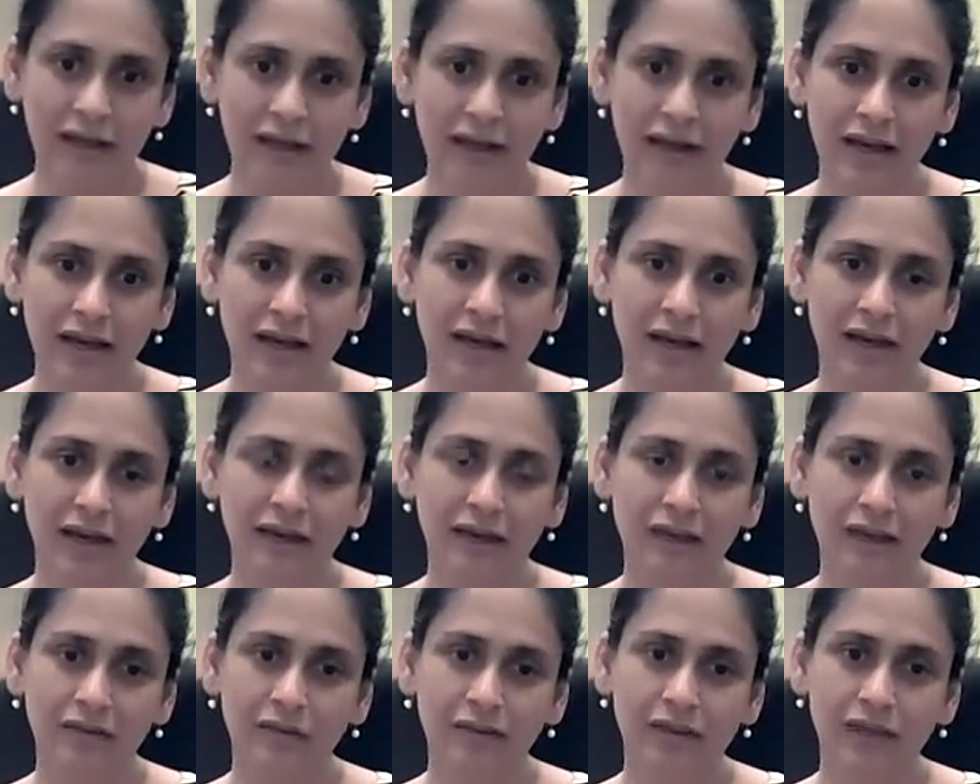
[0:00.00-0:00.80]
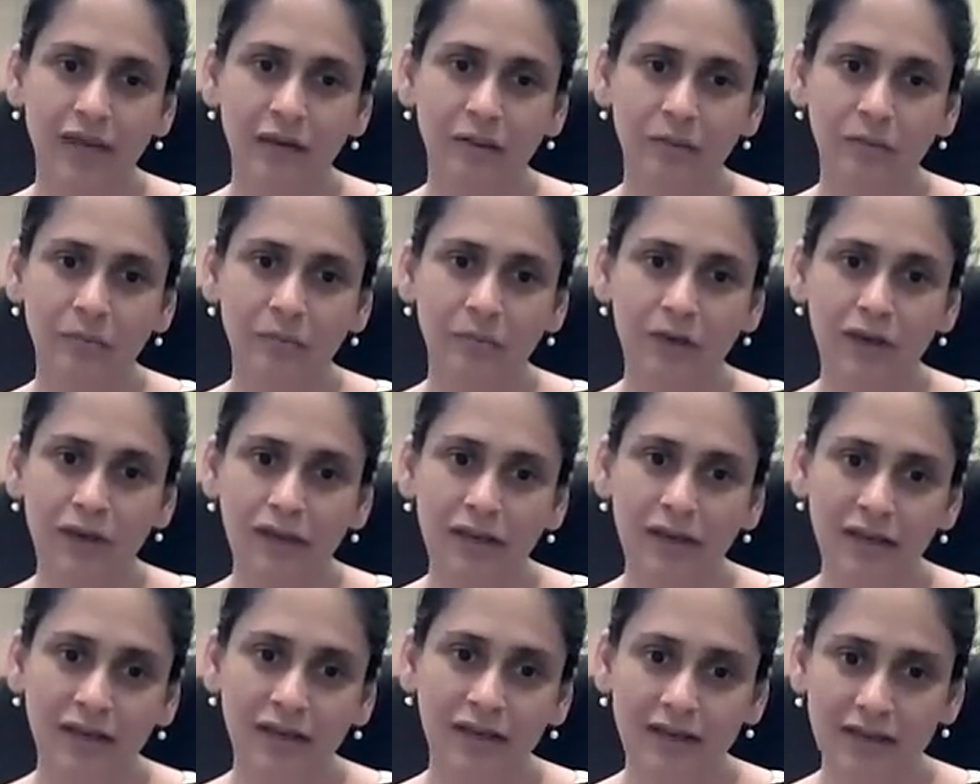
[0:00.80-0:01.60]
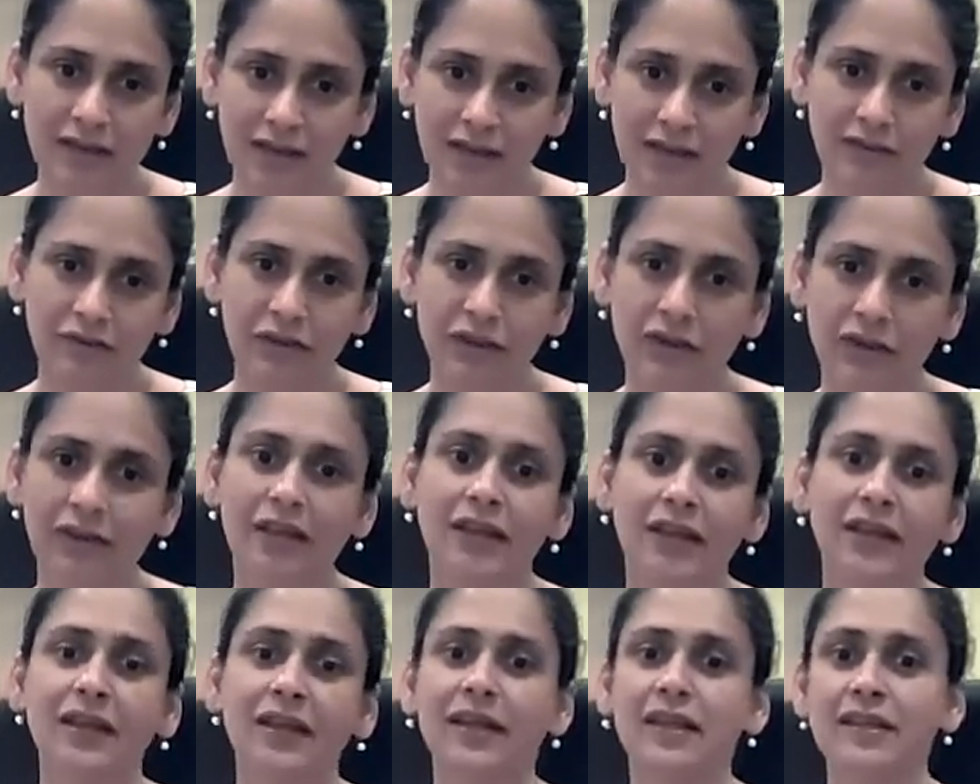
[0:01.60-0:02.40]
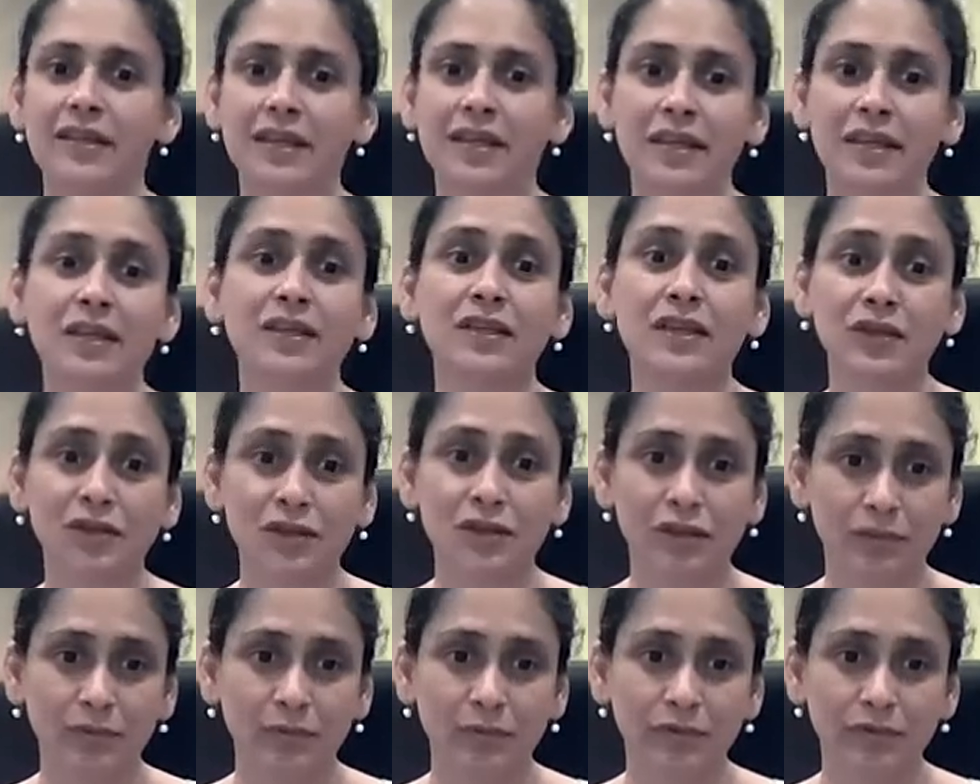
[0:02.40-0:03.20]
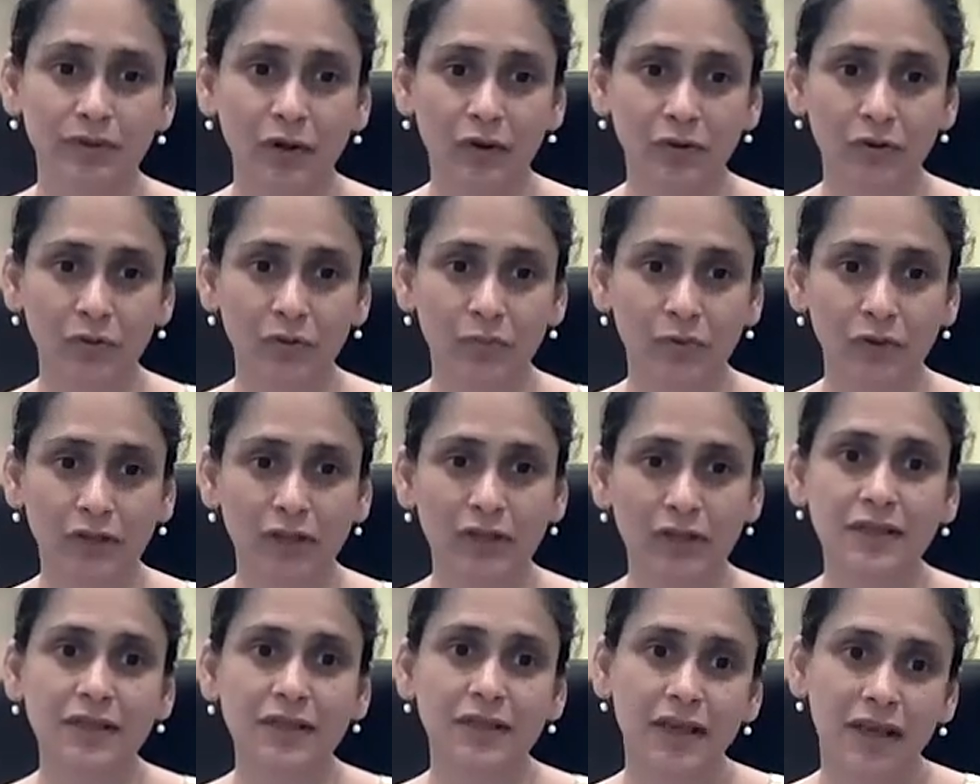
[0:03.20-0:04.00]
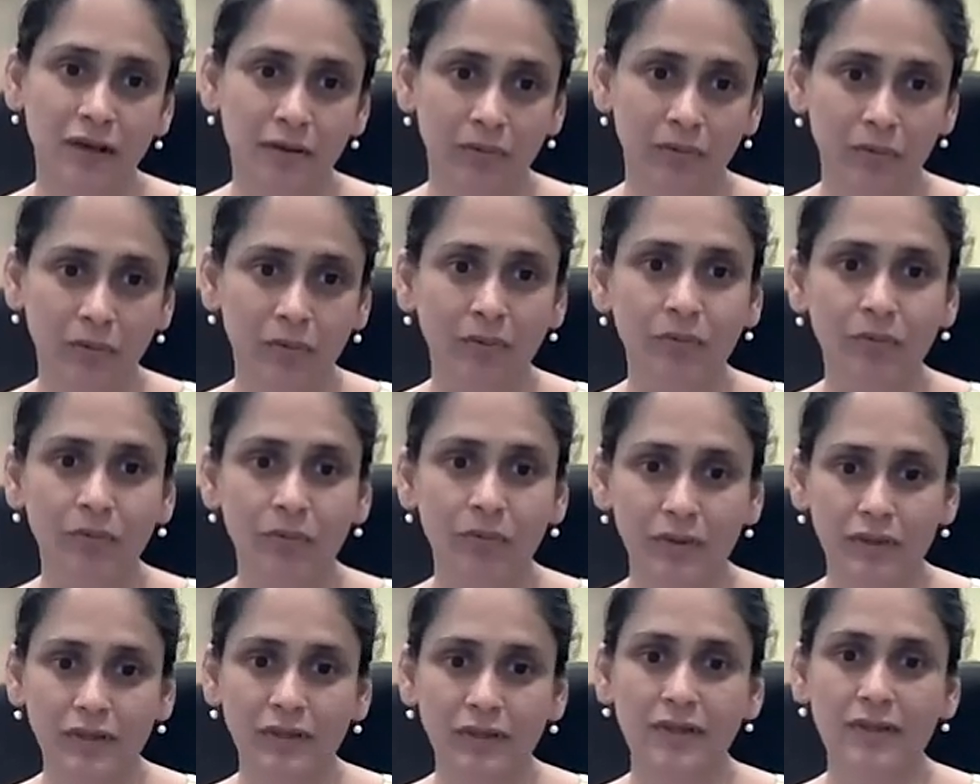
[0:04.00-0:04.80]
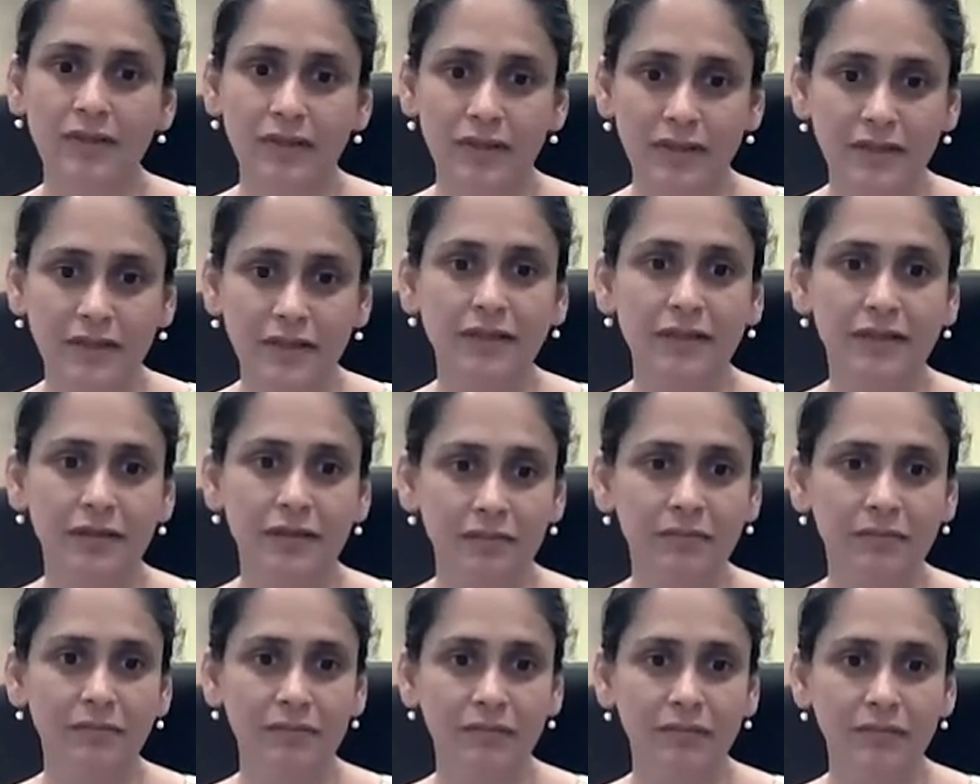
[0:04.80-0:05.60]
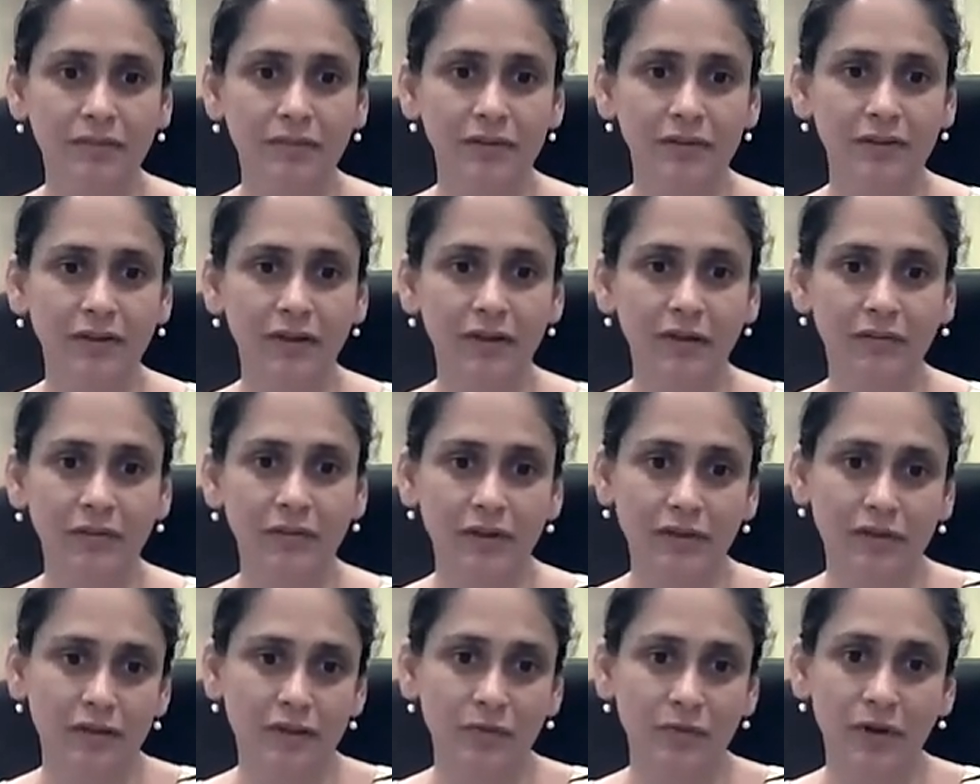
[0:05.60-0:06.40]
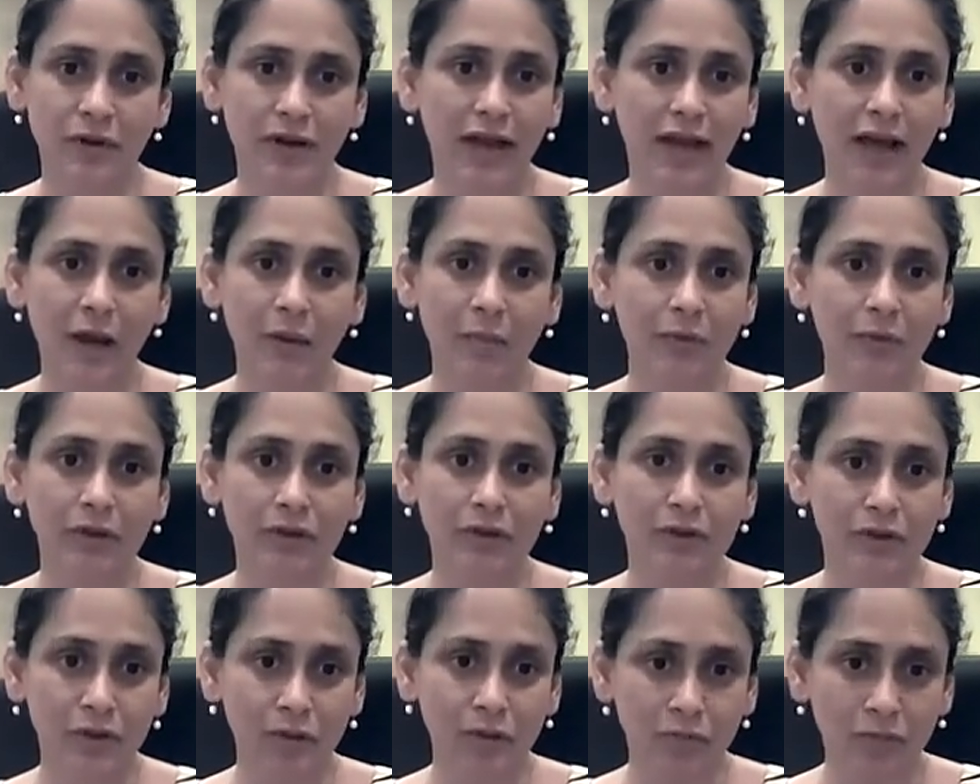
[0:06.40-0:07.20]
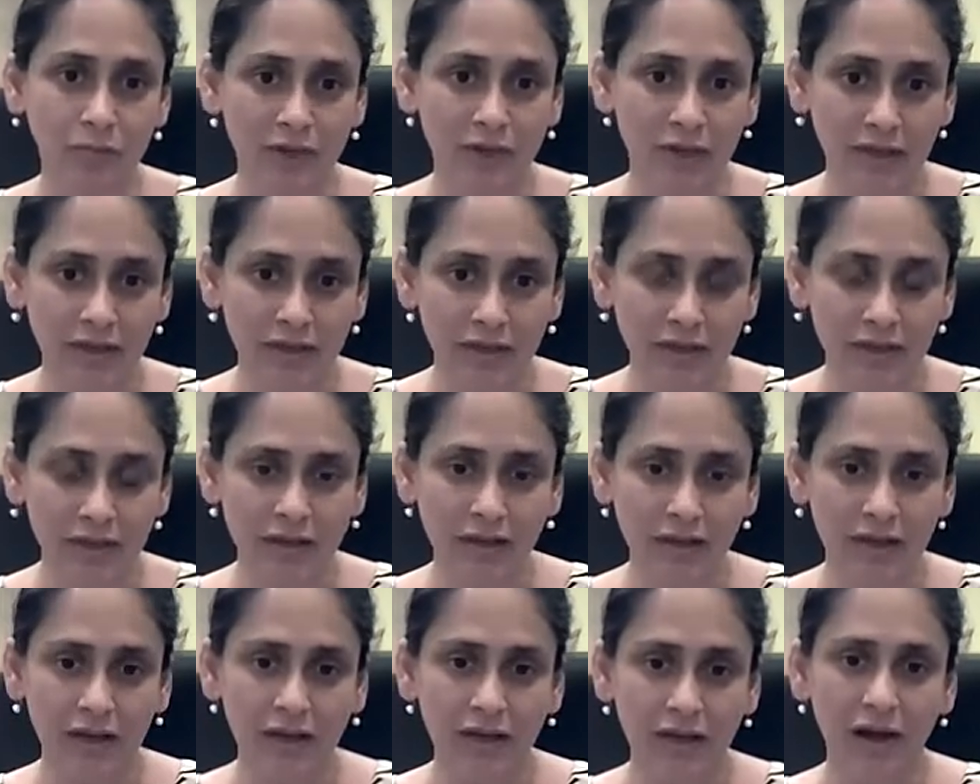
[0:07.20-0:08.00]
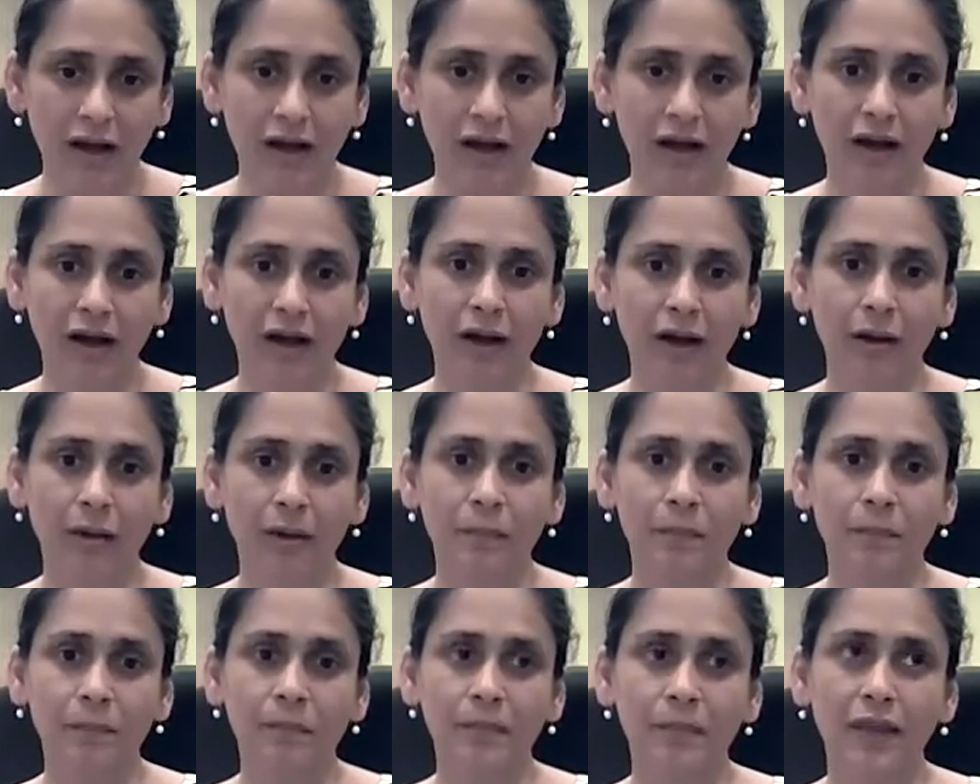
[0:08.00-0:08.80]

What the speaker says: And if that meaning is given, then it's easier to be vulnerable and say, well, this is, you know, this is what happened to me. And